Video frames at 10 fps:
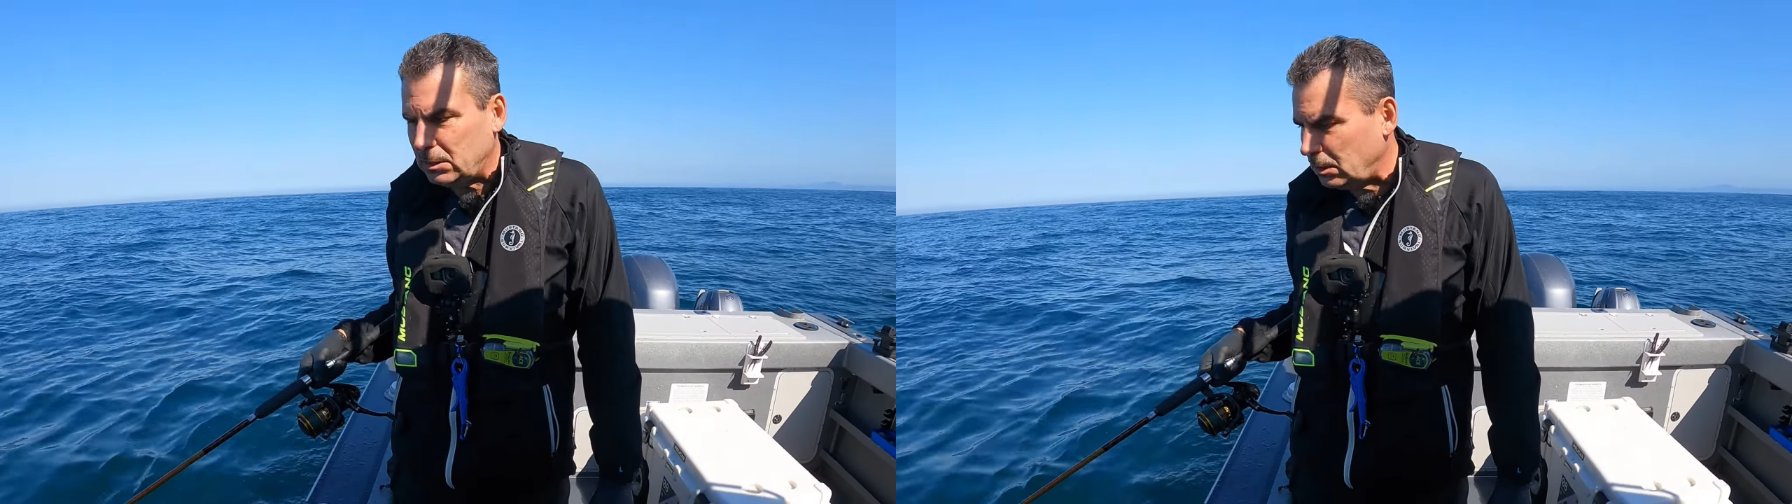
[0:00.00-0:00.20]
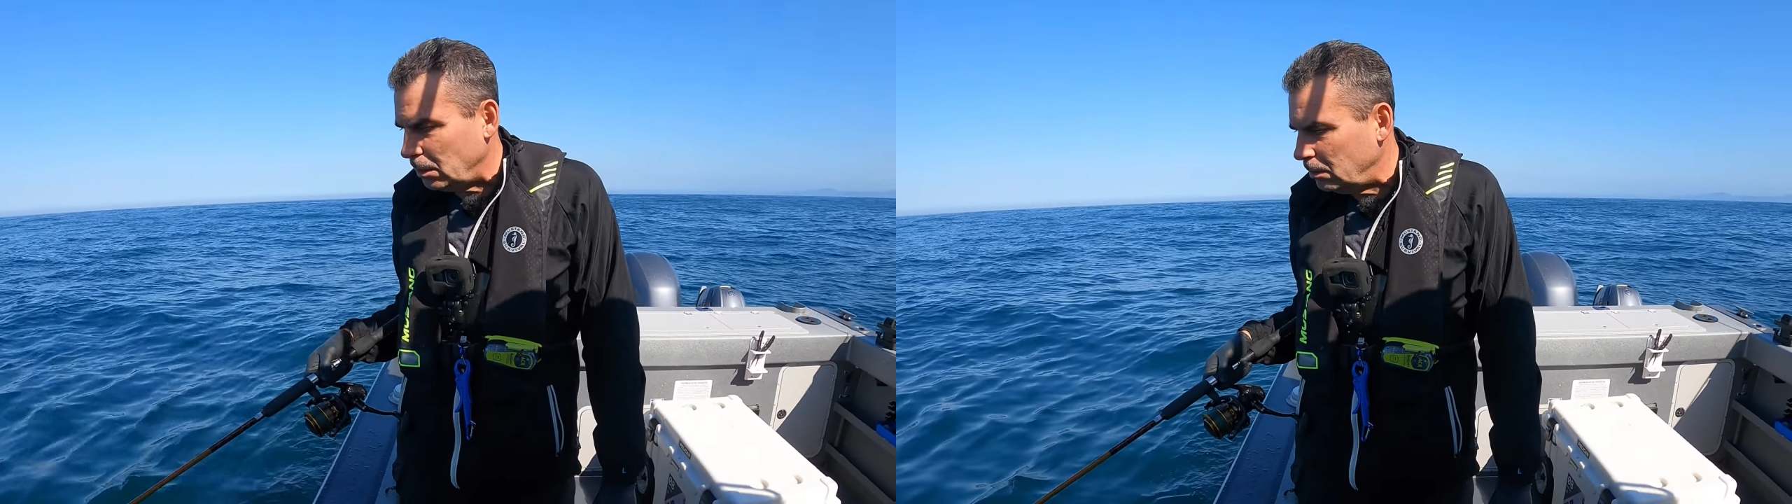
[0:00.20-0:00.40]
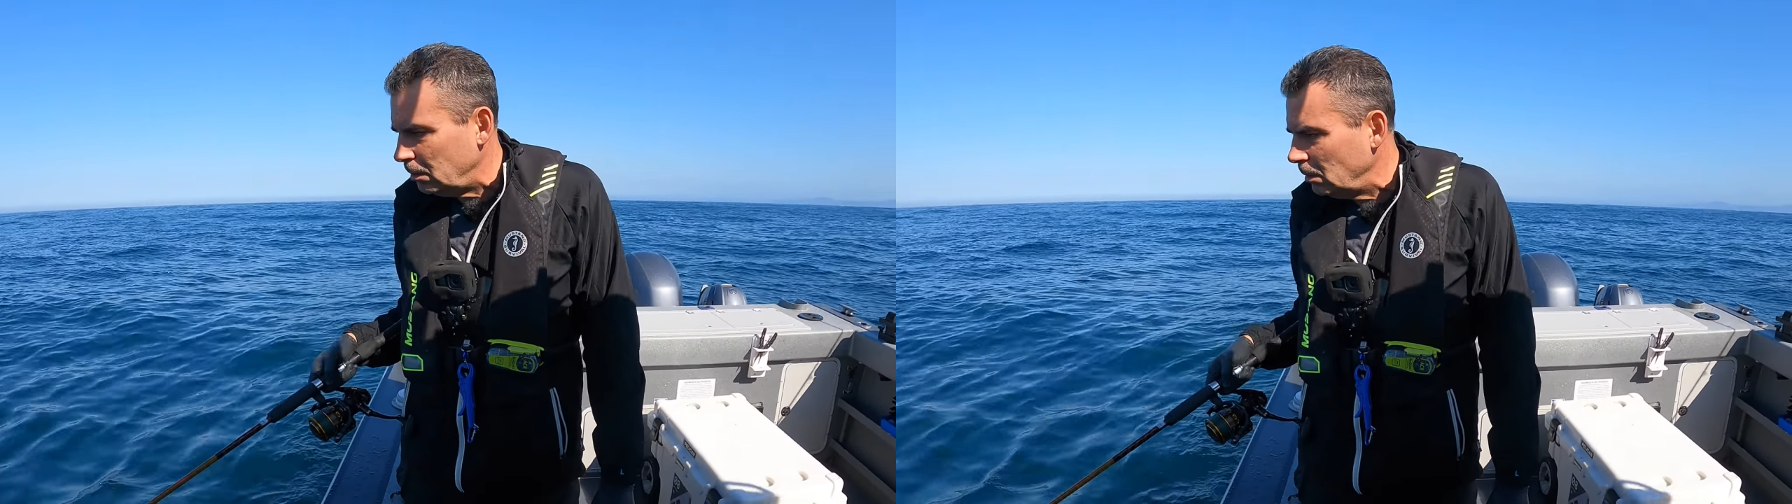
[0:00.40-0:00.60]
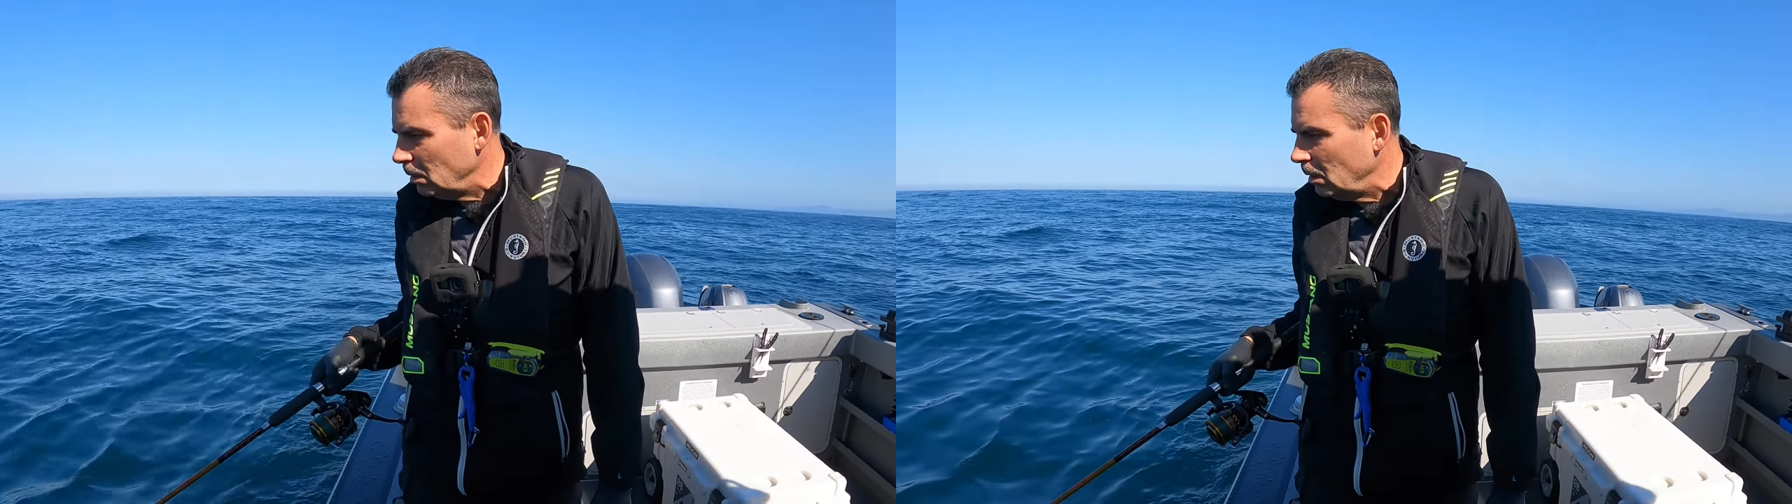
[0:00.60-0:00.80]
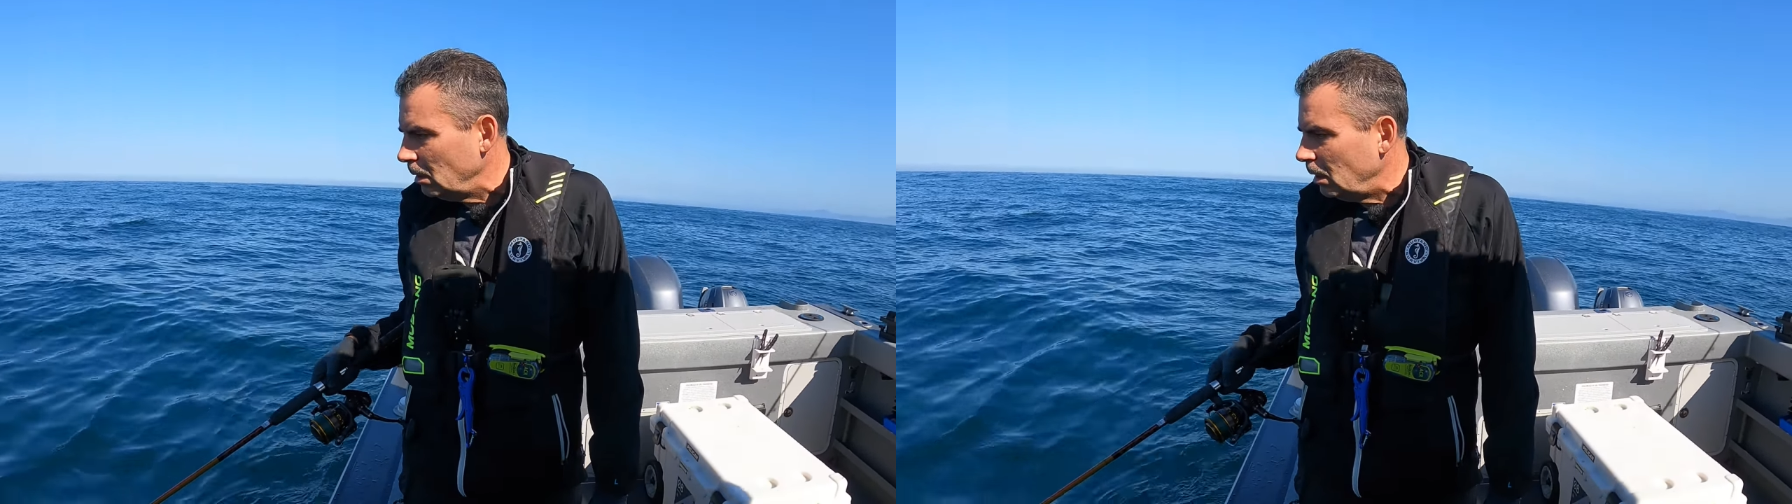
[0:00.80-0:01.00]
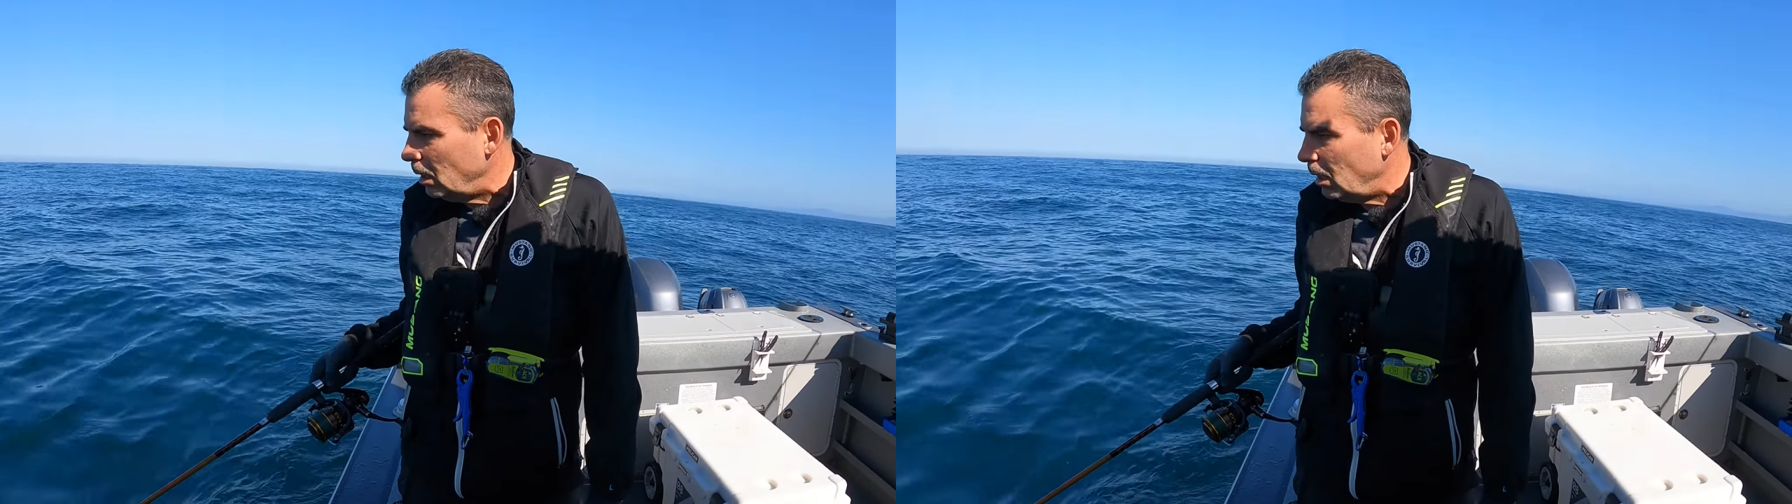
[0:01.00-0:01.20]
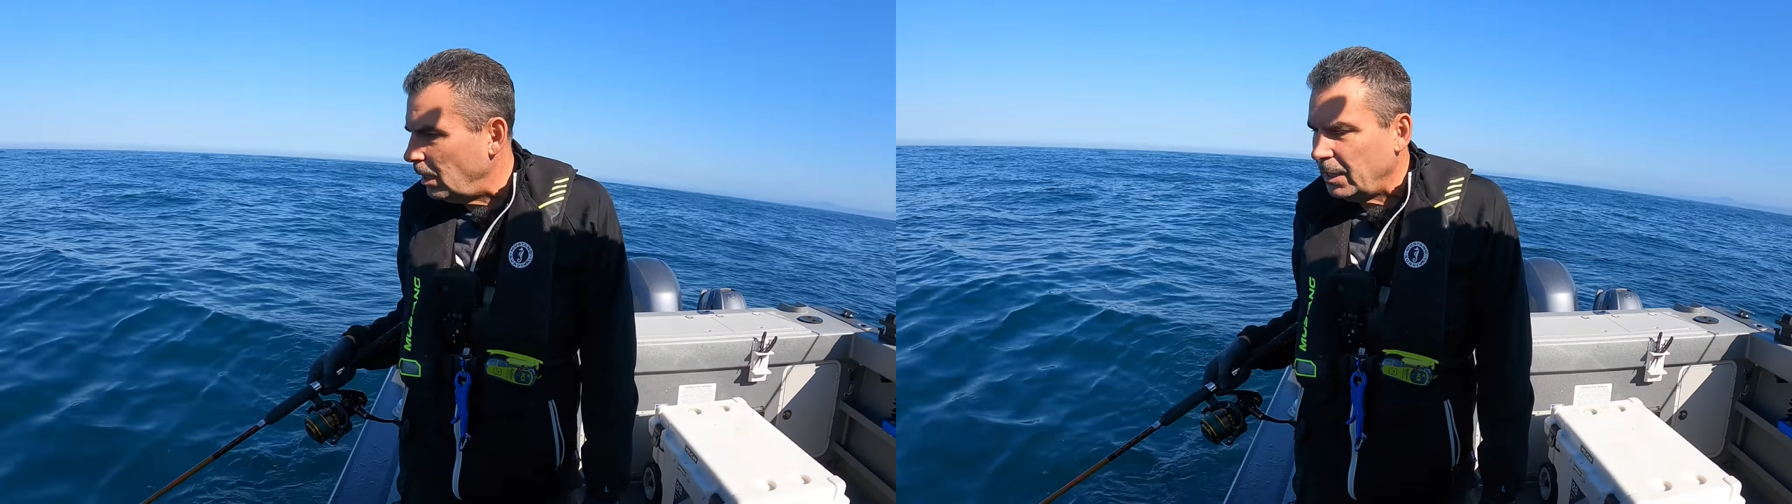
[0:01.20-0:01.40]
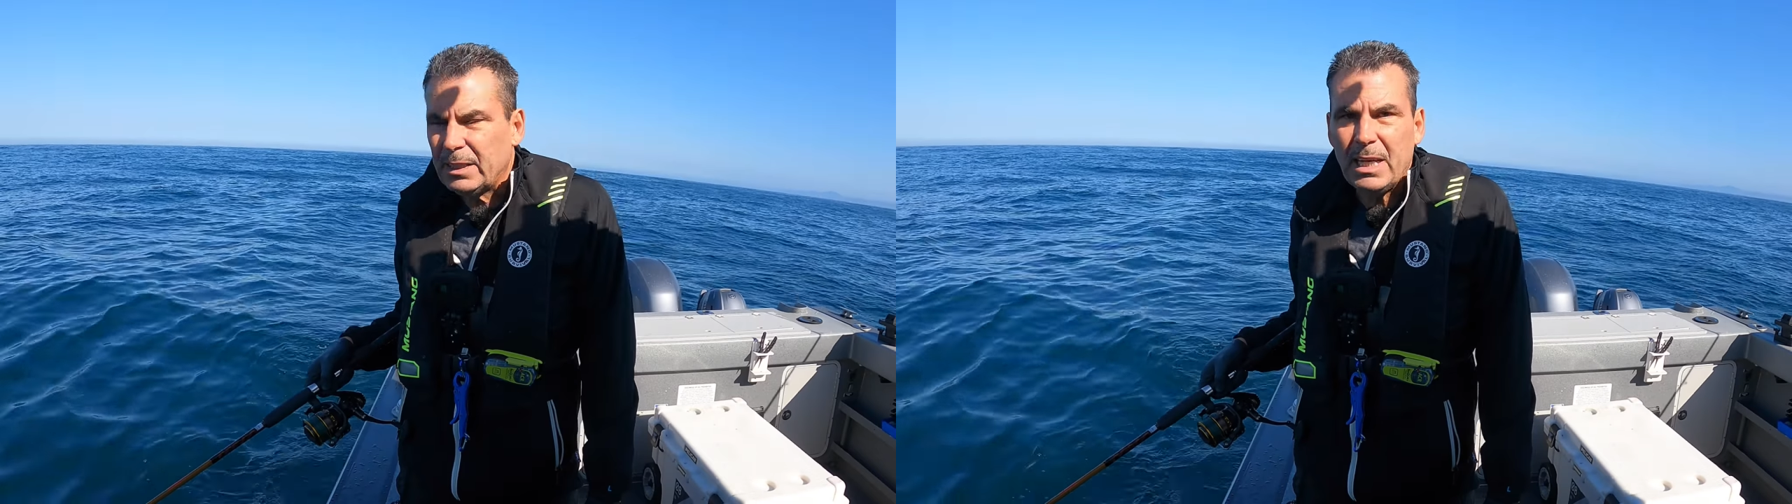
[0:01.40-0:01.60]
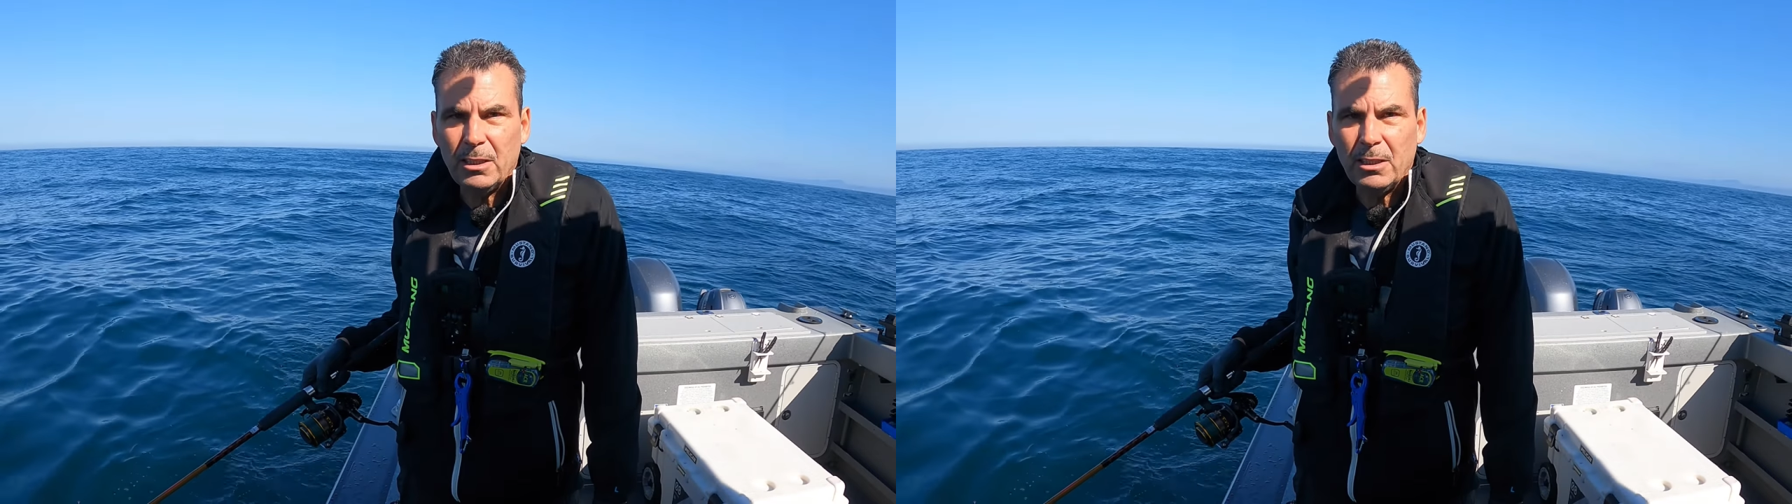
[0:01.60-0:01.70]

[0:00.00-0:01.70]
So hit that